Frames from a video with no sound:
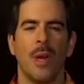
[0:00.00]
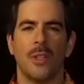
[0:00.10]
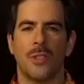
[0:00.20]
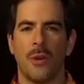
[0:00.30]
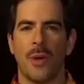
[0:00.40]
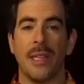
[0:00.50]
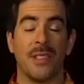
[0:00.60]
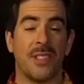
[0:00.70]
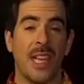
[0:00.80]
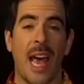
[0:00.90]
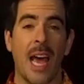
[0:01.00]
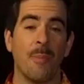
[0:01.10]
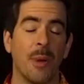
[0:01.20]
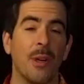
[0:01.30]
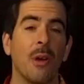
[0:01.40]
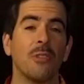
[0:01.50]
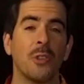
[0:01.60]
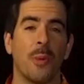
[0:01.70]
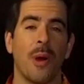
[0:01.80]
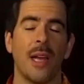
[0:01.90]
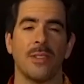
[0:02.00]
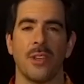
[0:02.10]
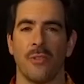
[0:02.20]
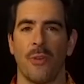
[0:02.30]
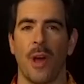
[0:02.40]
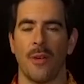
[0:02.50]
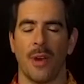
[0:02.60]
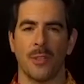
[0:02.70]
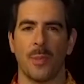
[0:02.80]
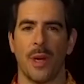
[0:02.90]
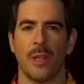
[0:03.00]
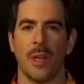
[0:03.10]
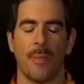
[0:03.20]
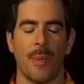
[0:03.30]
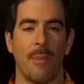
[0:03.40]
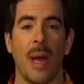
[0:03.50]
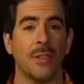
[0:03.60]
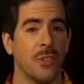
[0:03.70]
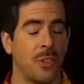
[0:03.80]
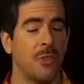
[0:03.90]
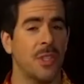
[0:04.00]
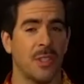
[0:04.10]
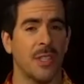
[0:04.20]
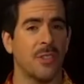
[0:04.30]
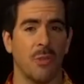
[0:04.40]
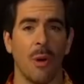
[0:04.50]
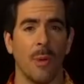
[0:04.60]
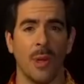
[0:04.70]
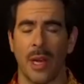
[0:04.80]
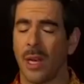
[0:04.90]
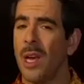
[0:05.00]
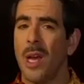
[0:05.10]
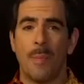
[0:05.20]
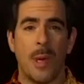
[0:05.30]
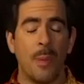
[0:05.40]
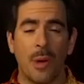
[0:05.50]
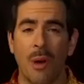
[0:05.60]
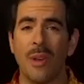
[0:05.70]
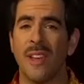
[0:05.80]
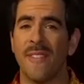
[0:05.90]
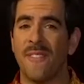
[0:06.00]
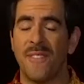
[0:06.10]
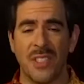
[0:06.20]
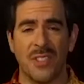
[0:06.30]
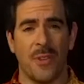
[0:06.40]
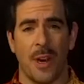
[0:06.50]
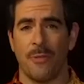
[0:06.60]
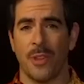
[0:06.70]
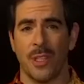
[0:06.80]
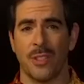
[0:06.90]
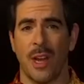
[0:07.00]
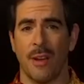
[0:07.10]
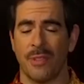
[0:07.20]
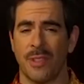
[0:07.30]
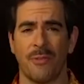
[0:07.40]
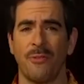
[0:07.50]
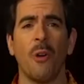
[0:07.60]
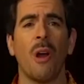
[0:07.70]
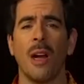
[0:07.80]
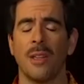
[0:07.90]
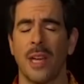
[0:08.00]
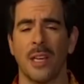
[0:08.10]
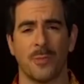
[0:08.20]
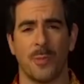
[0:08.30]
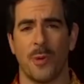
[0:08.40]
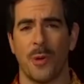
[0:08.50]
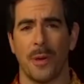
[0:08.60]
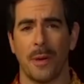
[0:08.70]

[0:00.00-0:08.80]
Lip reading: So it's sad, but no surprise that your father has a bloody lip. In Massachusetts, that's normal. Like people go and they fist fight for this stuff. It's a full contact sport.